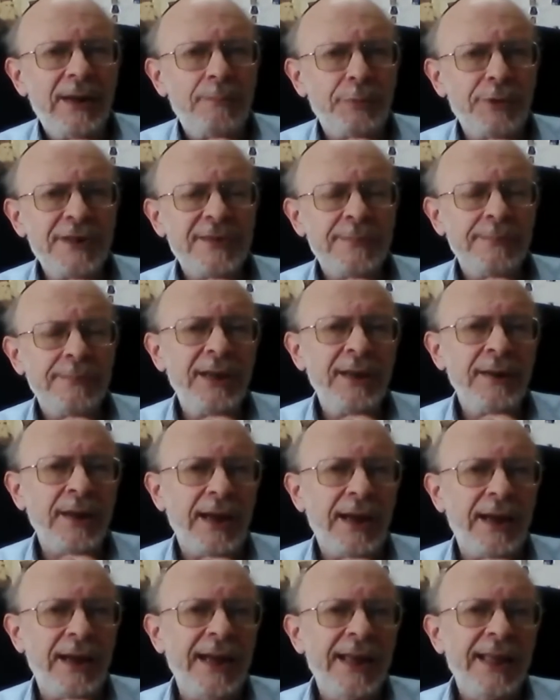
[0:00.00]
Bris
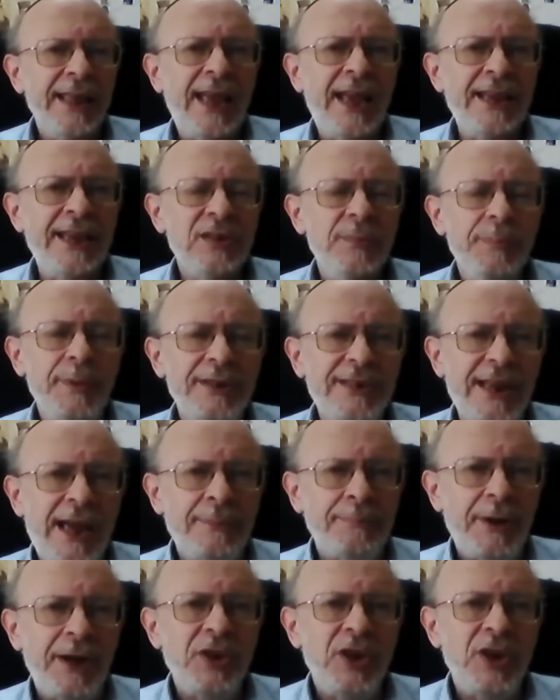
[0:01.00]
milah has to be
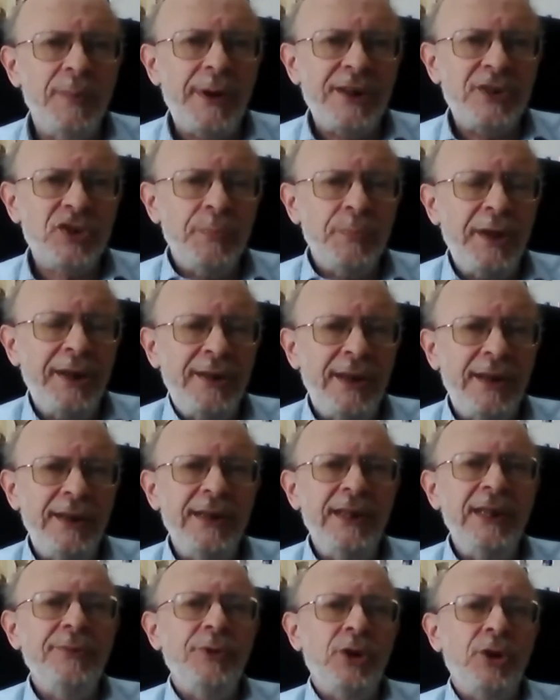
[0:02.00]
done by Yom HaShmini,
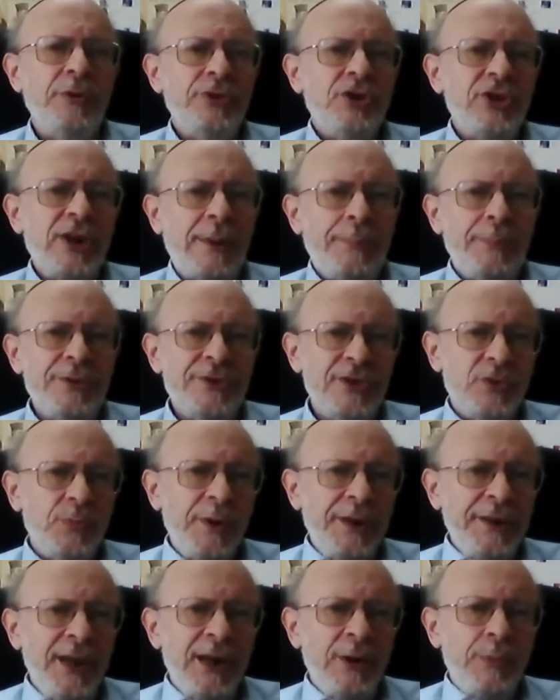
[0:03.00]
even on Shabbos. As
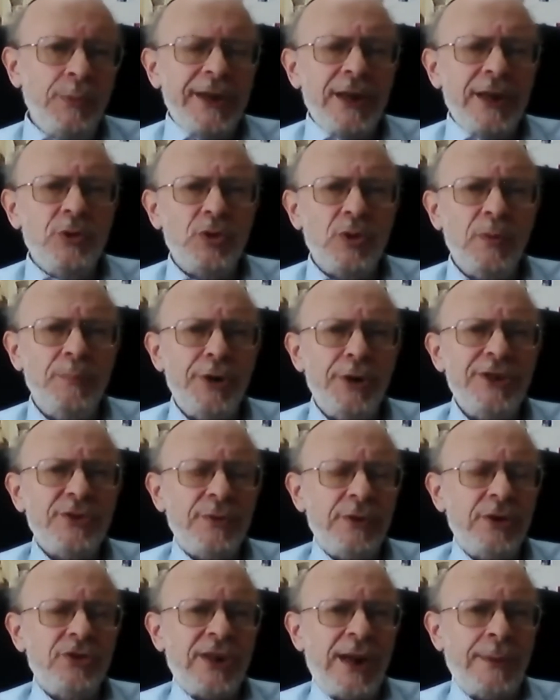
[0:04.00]
we know, we go to a bris
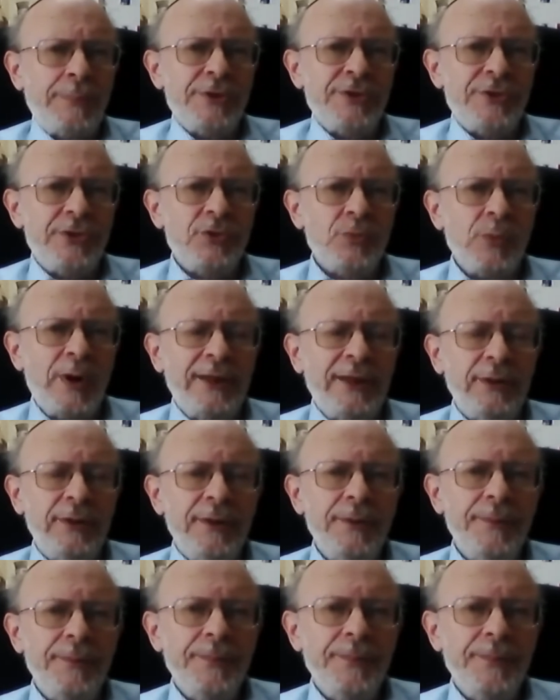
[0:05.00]
on the Shabbos as well.